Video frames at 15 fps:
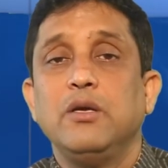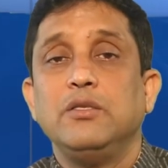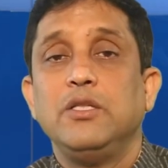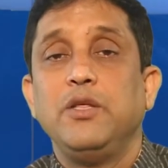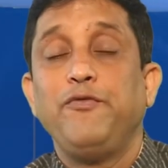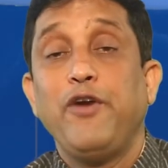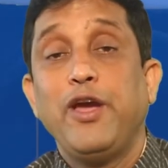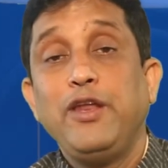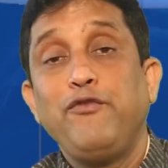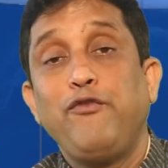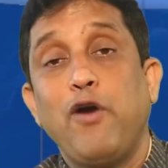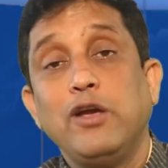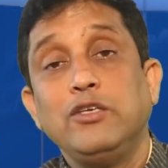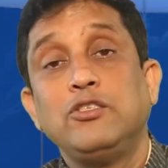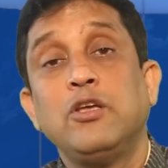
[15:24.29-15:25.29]
the very
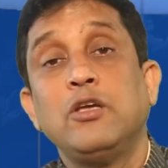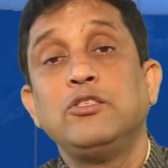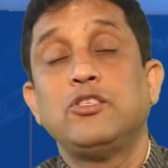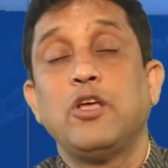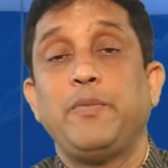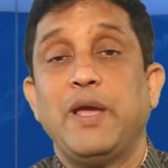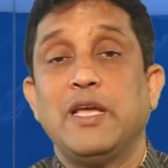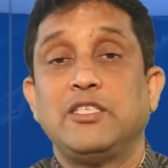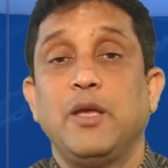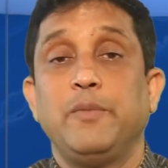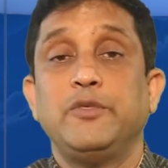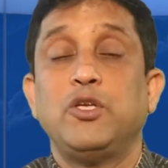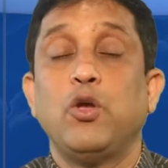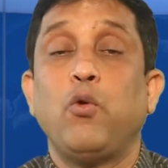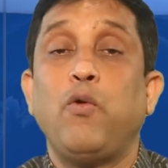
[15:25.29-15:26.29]
functions of
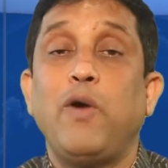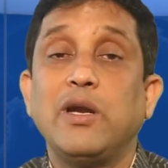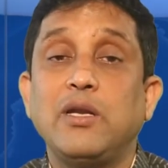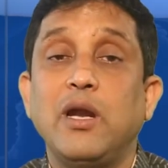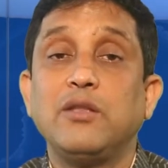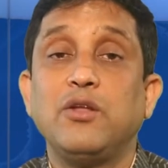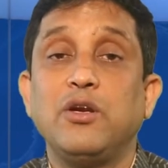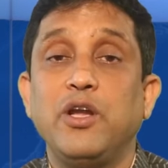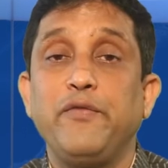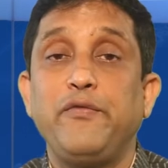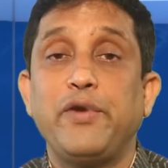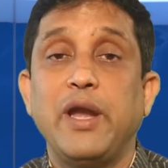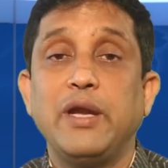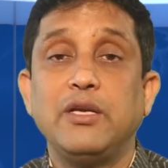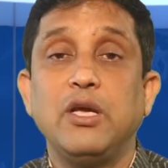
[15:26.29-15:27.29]
SMC, or what are the
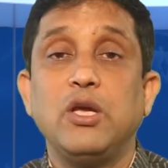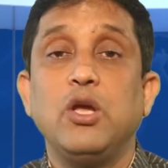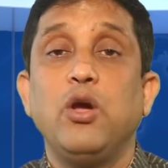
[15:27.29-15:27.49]
different